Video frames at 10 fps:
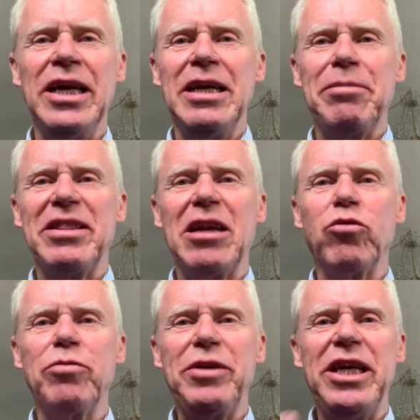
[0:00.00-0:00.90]
But that
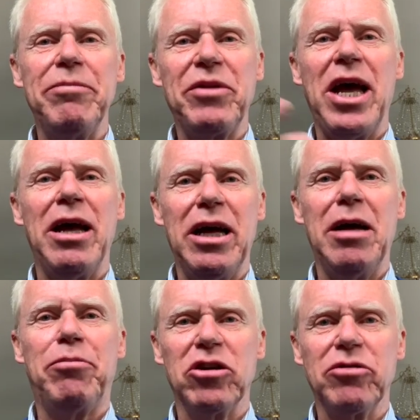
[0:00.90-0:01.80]
would be a
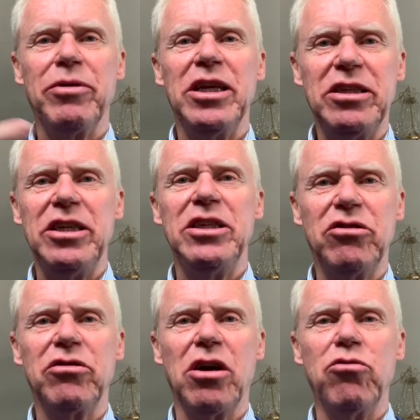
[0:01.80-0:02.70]
possibility
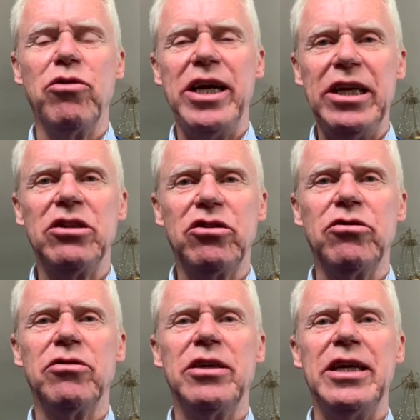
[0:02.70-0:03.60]
to go
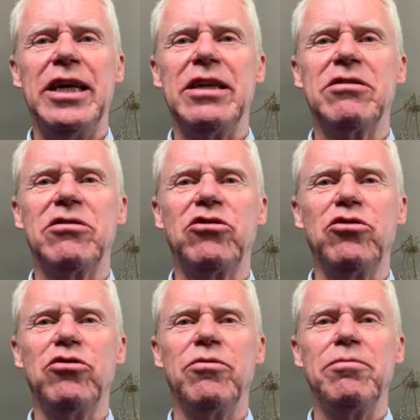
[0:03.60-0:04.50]
into and
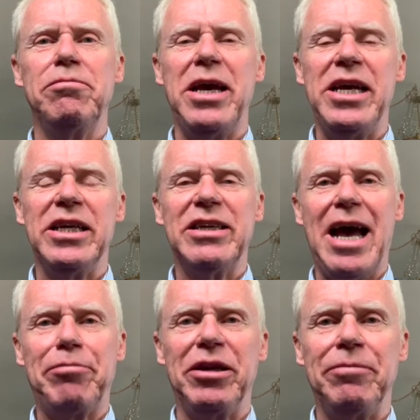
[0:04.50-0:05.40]
to make it
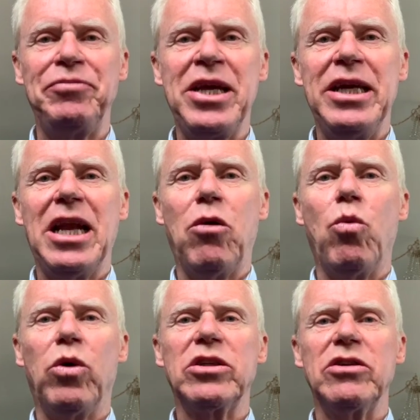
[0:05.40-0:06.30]
happen. Now,
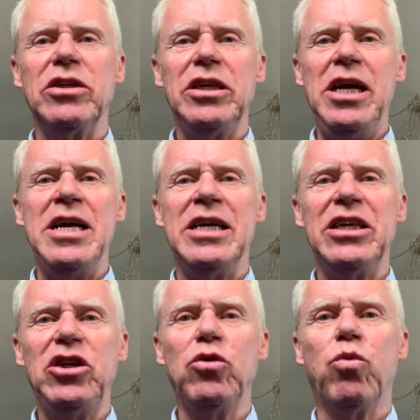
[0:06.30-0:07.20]
what
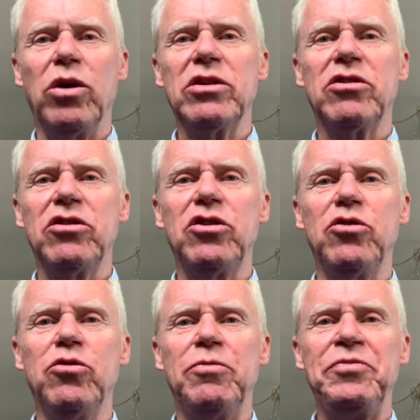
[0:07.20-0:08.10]
you want to
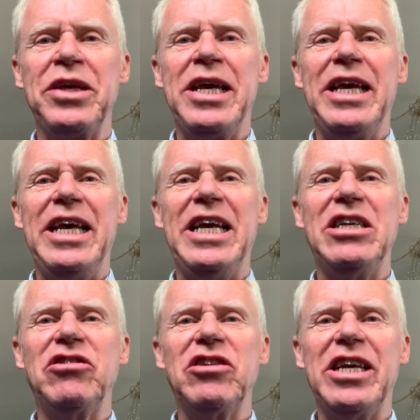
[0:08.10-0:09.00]
do
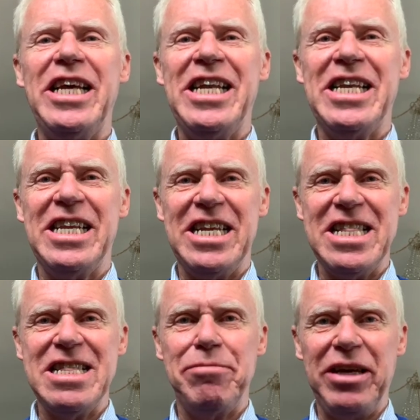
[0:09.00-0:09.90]
is,
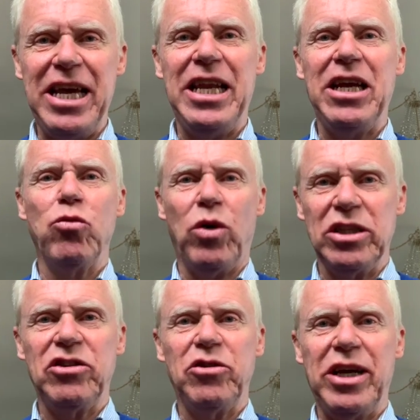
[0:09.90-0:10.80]
in the beginning,
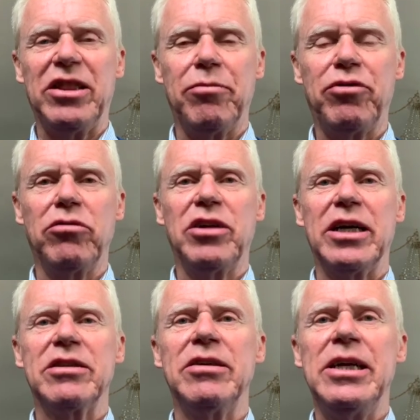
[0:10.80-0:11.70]
once you get the
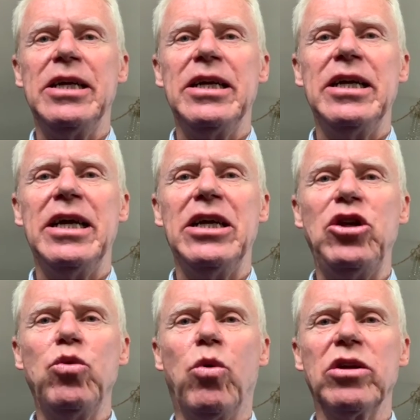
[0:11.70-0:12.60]
product,
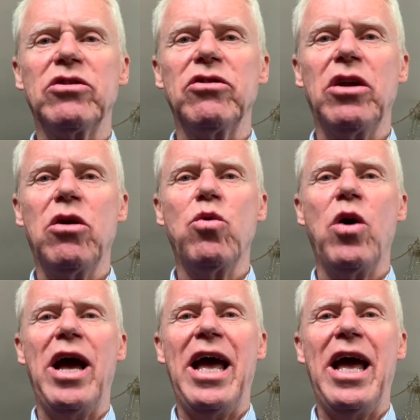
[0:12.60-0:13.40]
you want to know